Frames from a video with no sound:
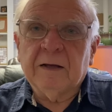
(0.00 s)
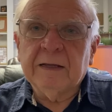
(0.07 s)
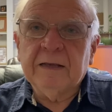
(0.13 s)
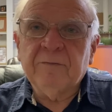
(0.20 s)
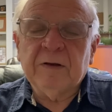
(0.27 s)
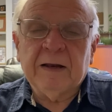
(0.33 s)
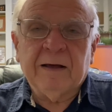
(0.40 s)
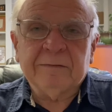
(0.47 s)

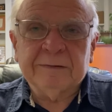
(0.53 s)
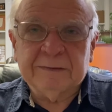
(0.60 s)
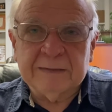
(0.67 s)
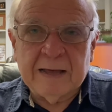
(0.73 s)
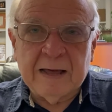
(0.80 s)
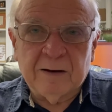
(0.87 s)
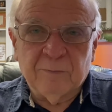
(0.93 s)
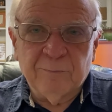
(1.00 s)
even
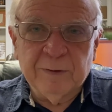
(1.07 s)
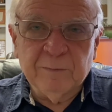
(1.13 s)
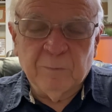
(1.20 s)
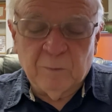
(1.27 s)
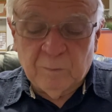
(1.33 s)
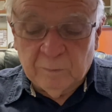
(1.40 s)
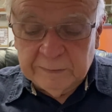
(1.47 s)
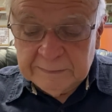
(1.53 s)
outside of
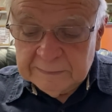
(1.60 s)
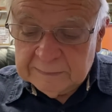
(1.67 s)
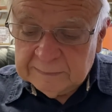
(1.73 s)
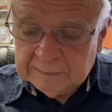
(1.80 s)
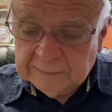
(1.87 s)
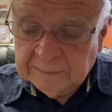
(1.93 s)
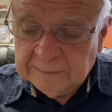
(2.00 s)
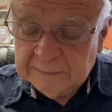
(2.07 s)
biblical
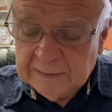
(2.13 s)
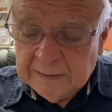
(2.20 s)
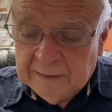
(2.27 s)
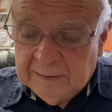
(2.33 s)
instances,